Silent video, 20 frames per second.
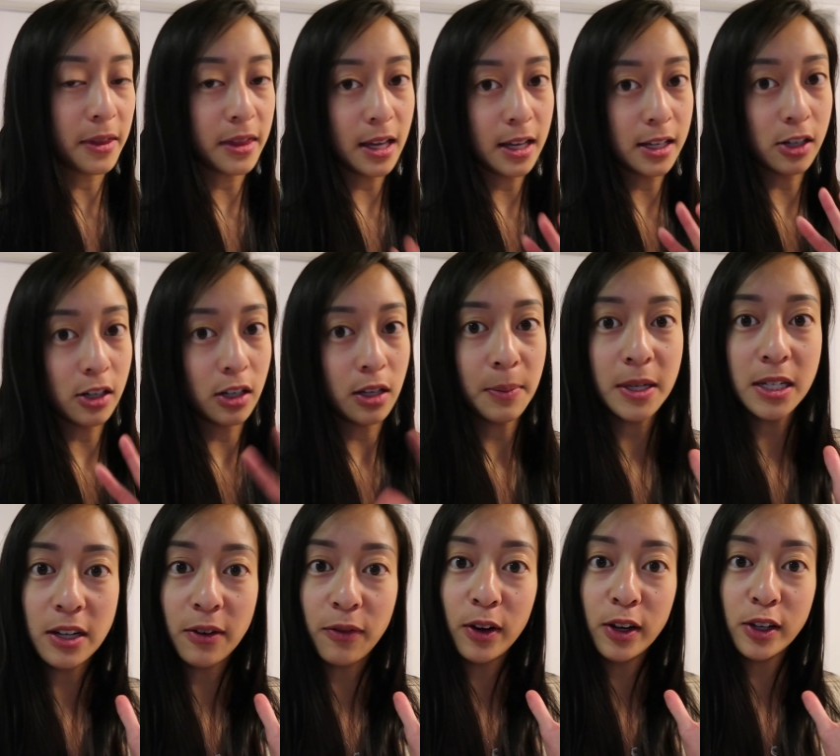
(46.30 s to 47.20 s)
but things are a little bit
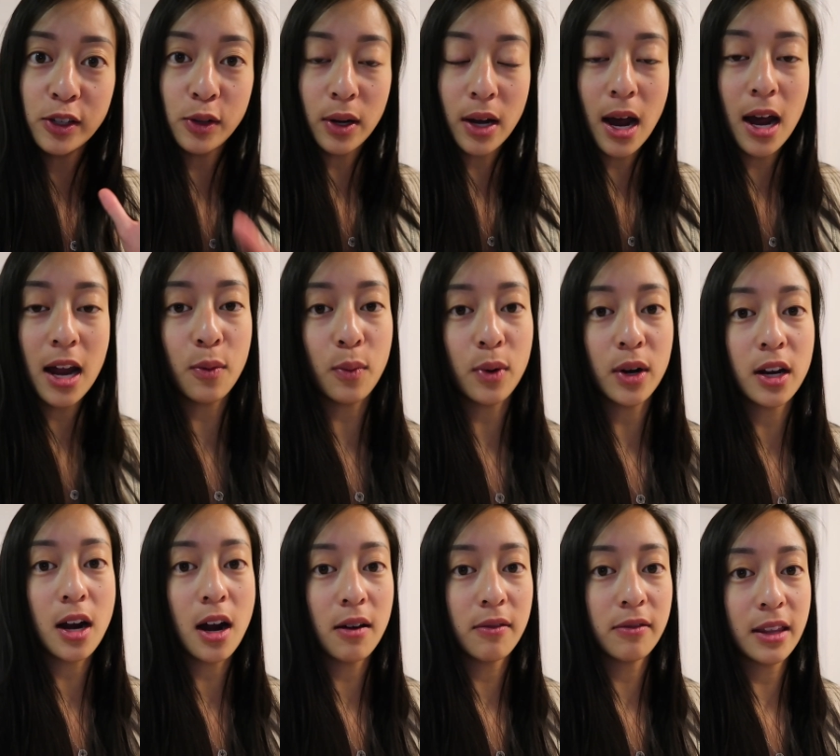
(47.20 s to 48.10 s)
different, so I kind of want
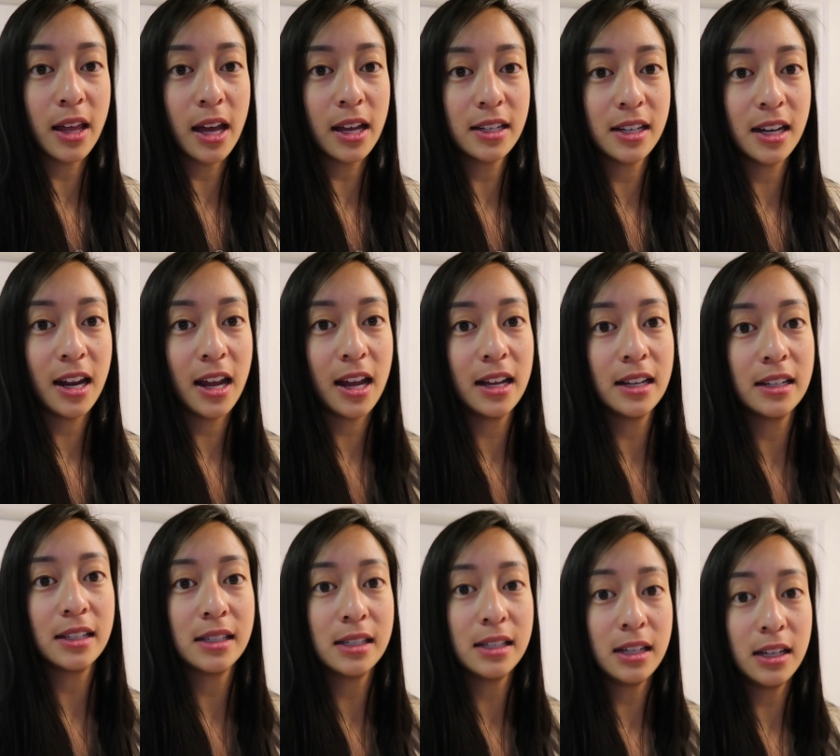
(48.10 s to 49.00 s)
to cover that today
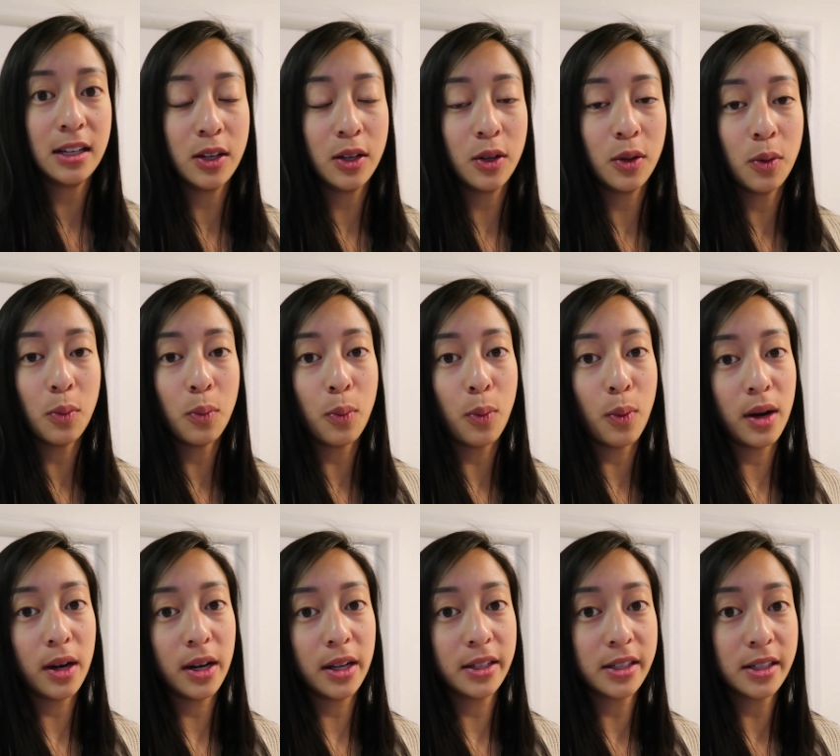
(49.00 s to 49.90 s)
and see
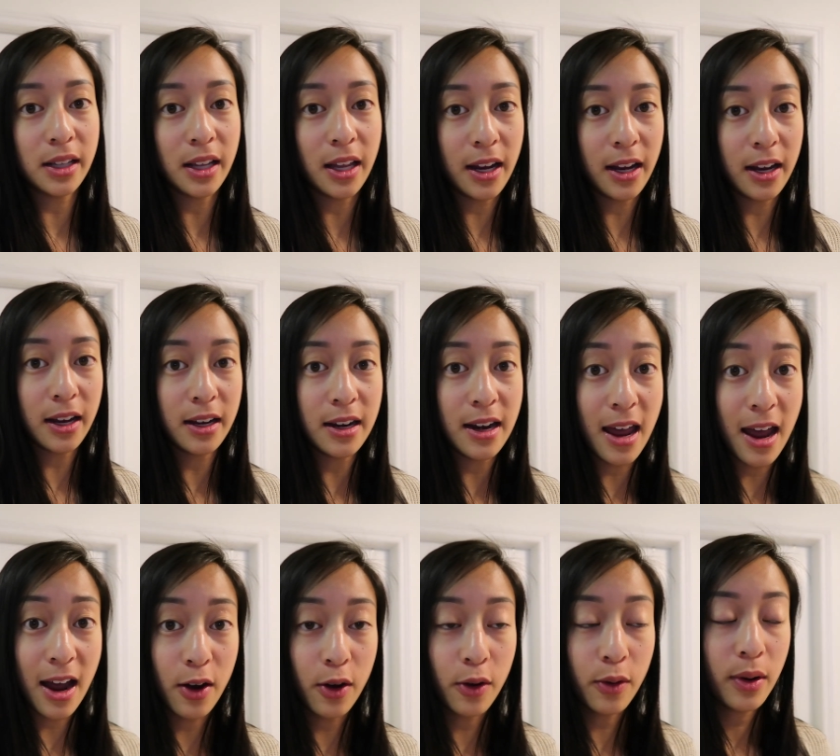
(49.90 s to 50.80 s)
what it's like
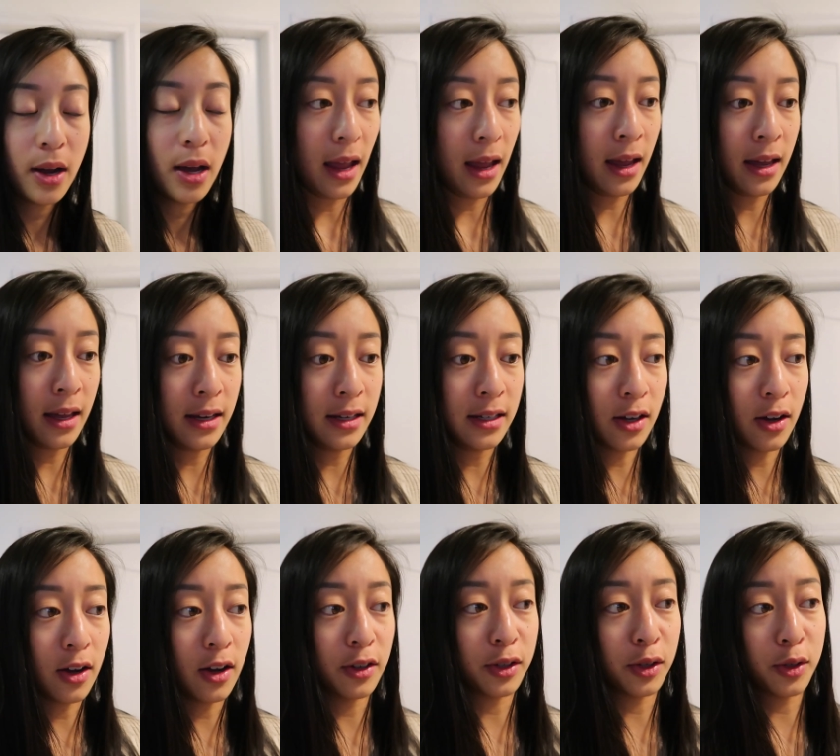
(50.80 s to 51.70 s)
now, and
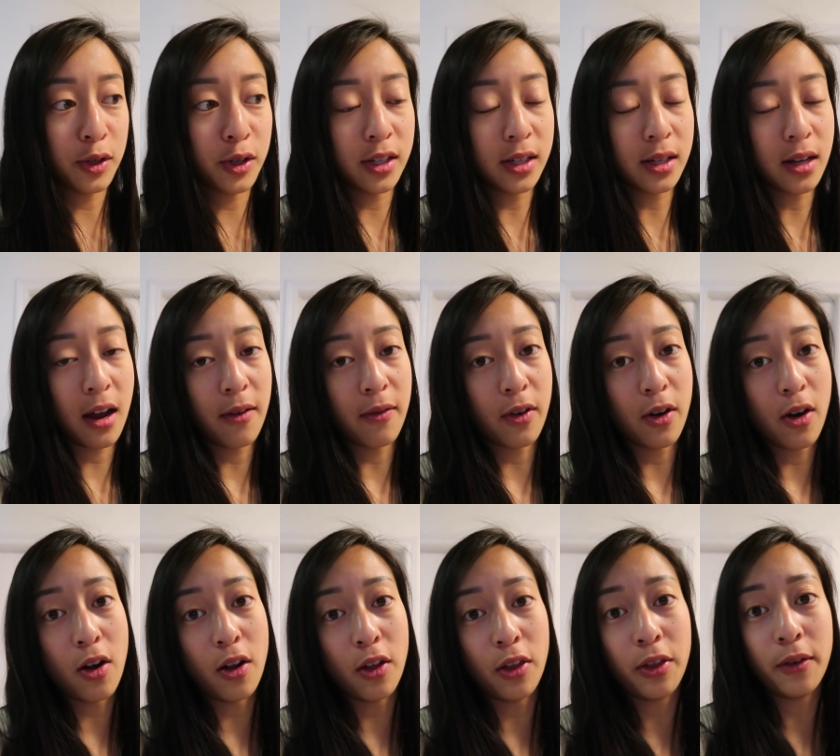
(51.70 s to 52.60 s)
also just cover
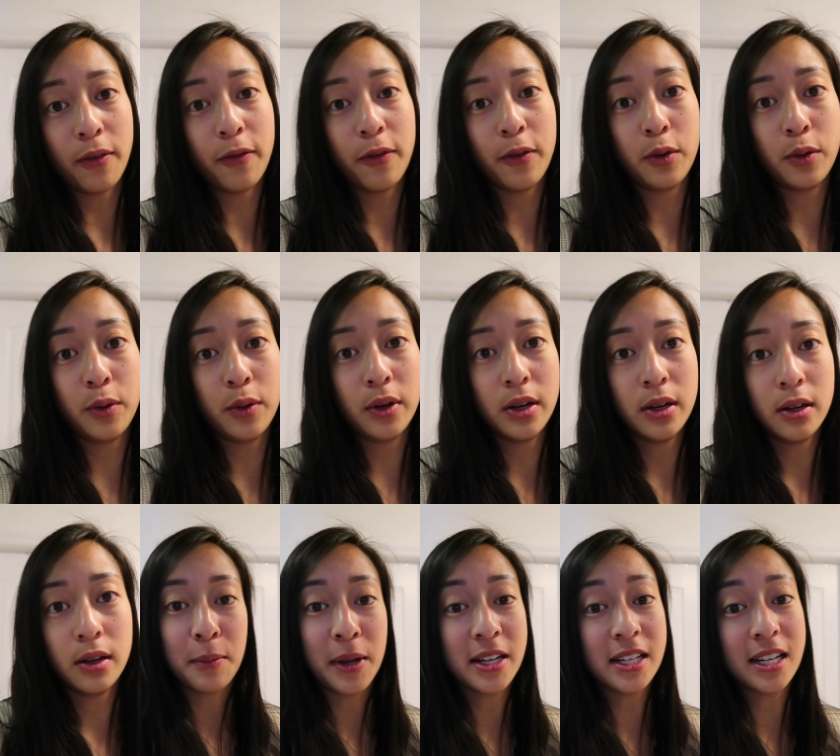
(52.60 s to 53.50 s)
all the food,
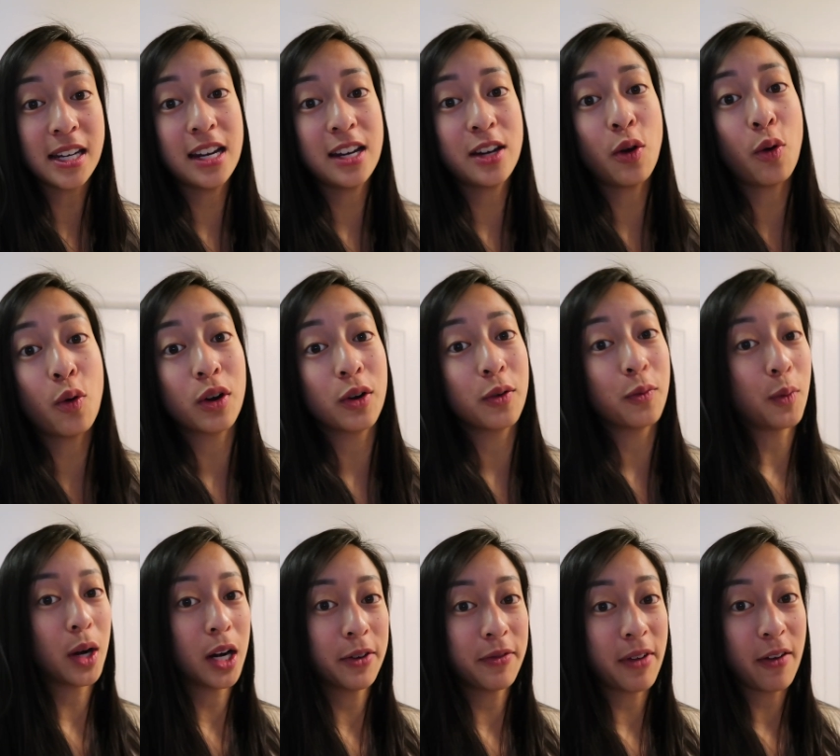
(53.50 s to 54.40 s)
because I did order
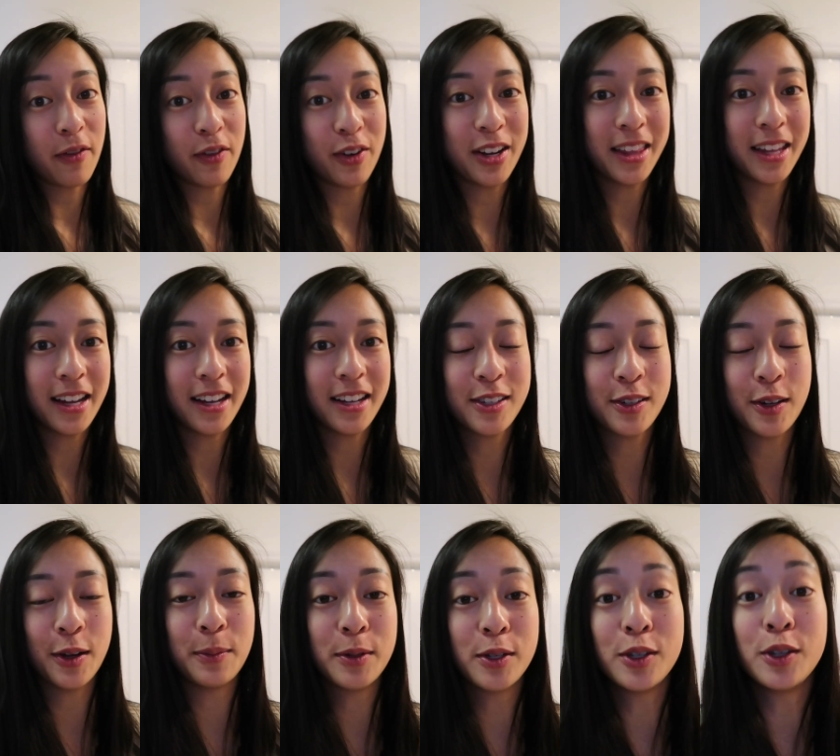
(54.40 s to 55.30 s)
one of everything,
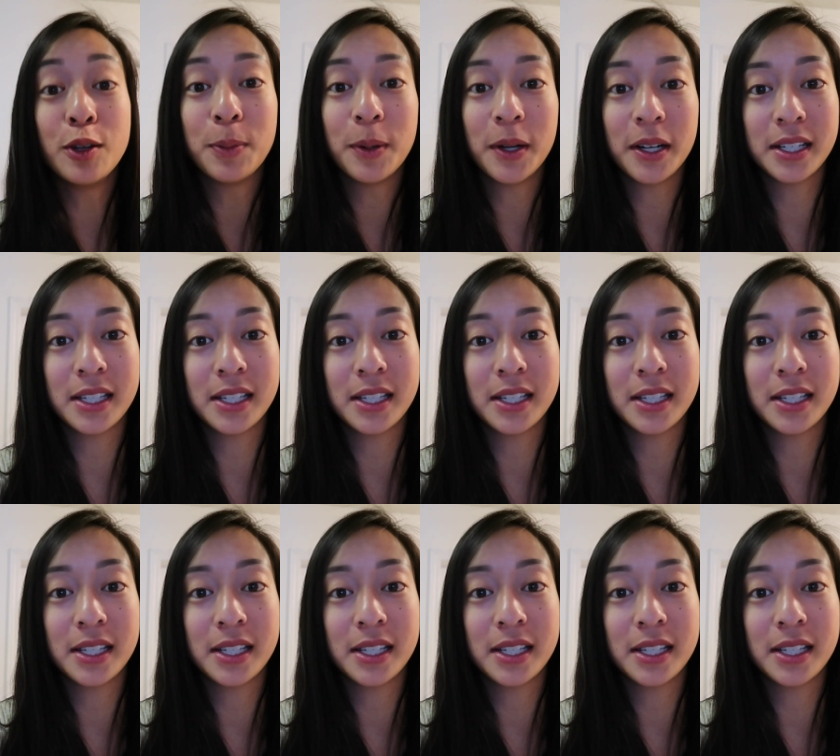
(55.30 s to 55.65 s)
so I'm super